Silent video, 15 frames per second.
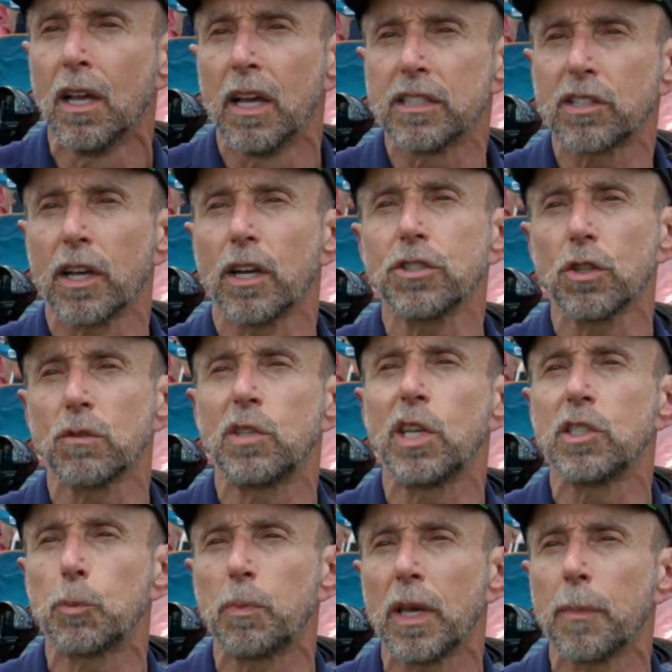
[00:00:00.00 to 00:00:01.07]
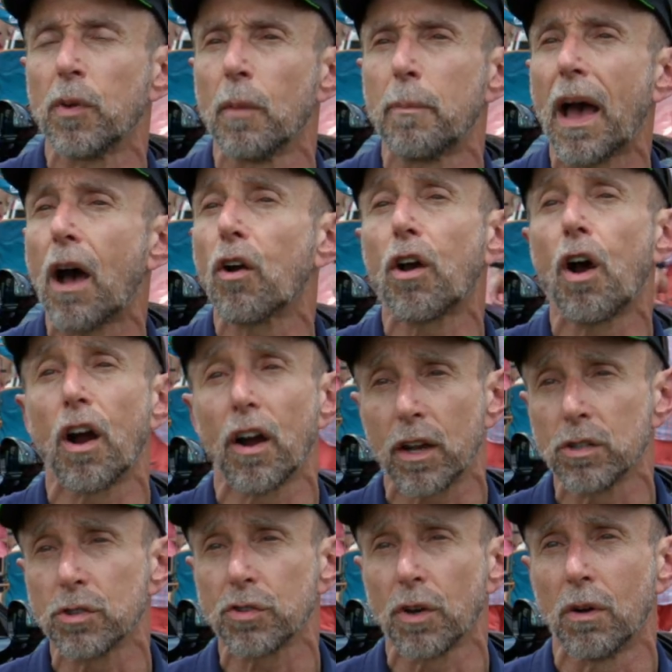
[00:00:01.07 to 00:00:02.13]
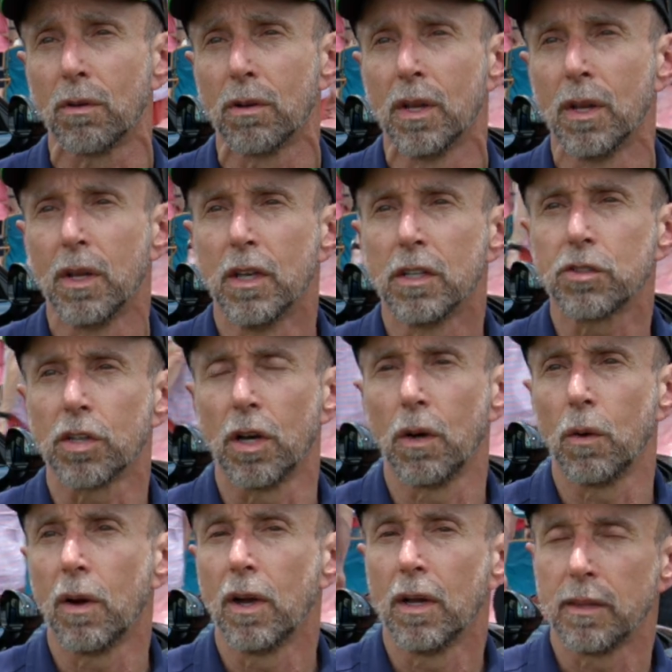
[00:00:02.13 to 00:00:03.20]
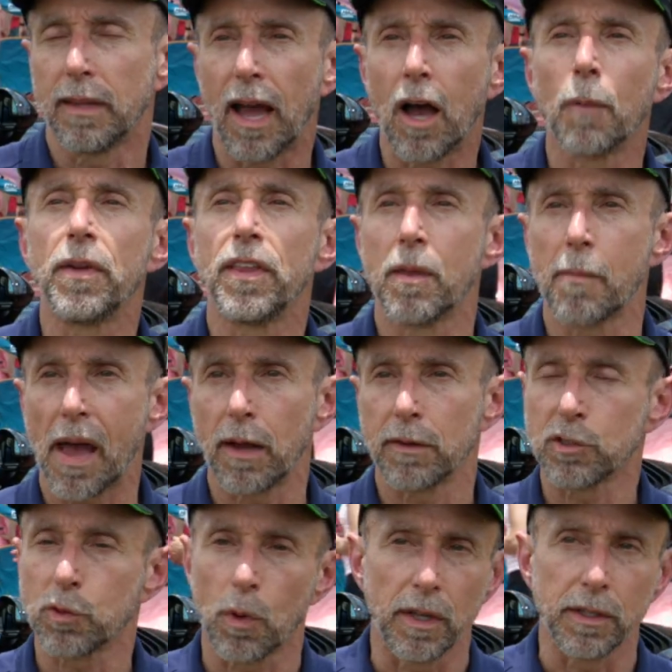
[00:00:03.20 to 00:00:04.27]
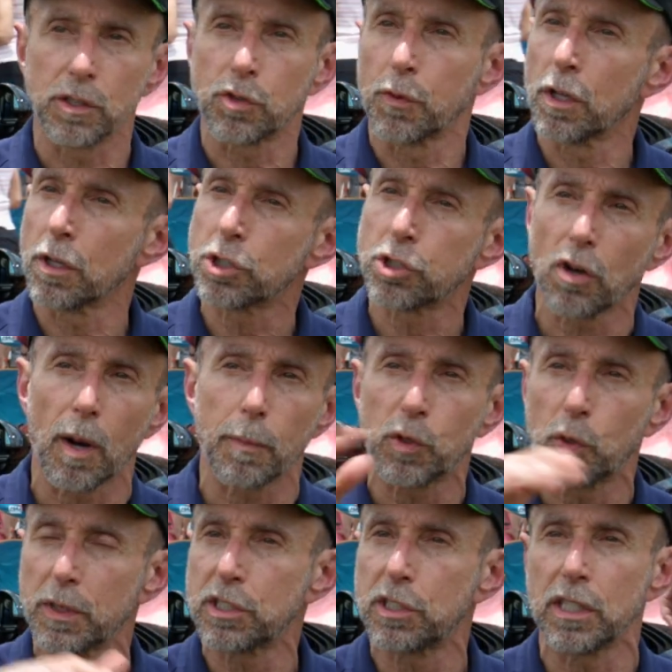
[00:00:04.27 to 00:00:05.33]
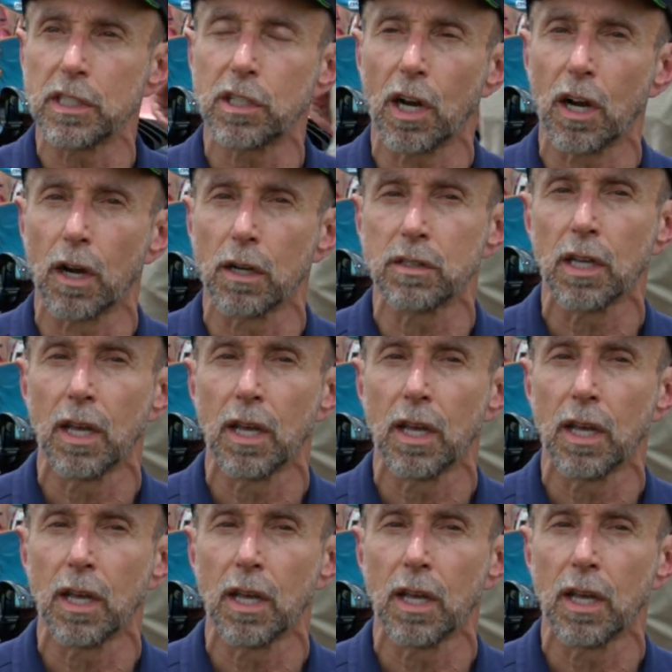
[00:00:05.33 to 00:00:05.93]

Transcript: is I also teach people about car control. So now I'm in the mountains, we're on these really sharp, twisty turns.